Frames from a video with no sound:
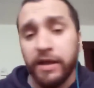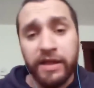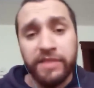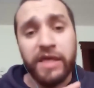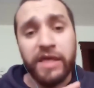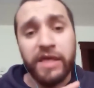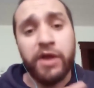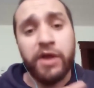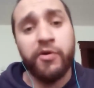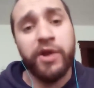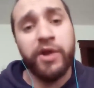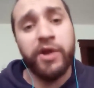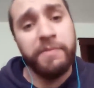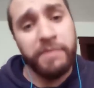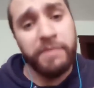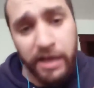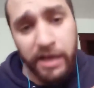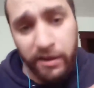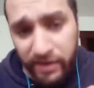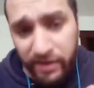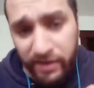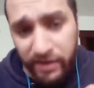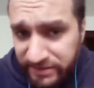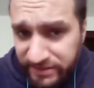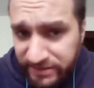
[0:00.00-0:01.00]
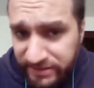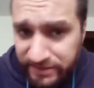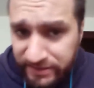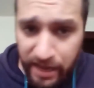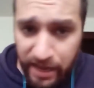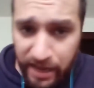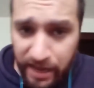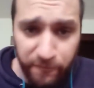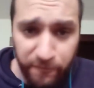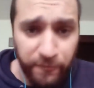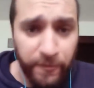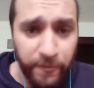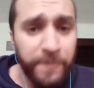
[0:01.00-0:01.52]
the criminal and stuff.
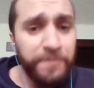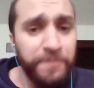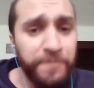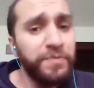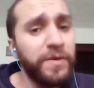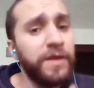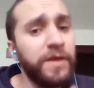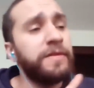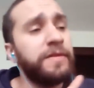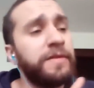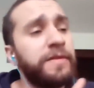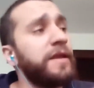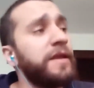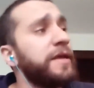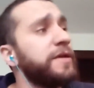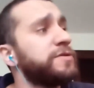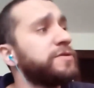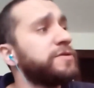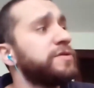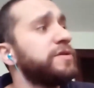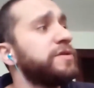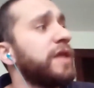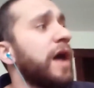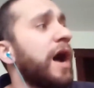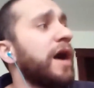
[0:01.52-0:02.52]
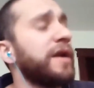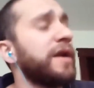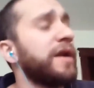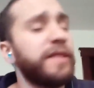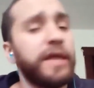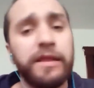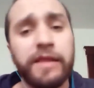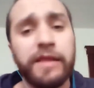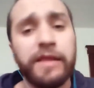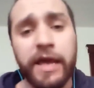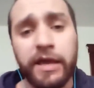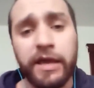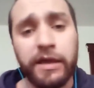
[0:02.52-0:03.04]
They need. Are they
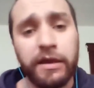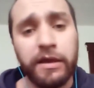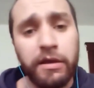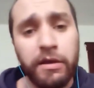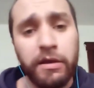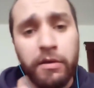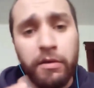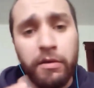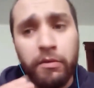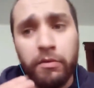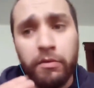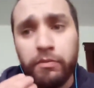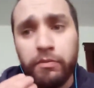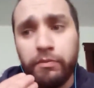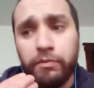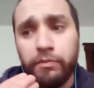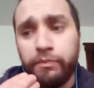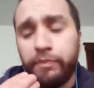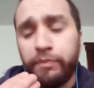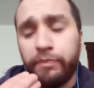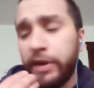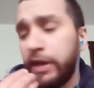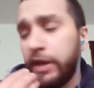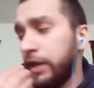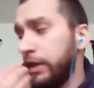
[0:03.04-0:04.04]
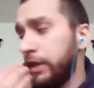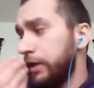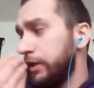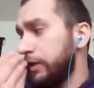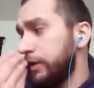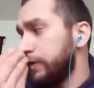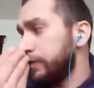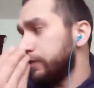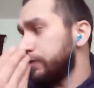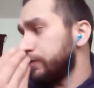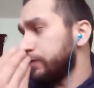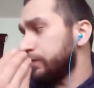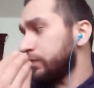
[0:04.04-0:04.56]
like
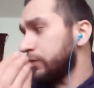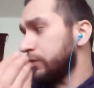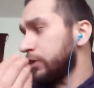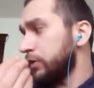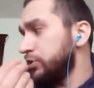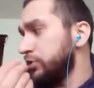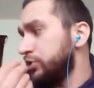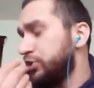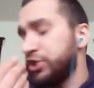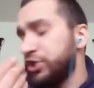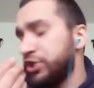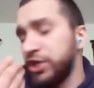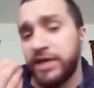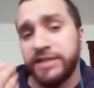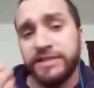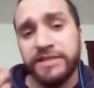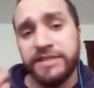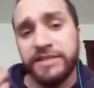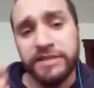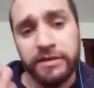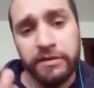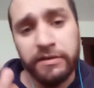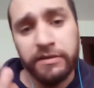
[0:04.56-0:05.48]
being judged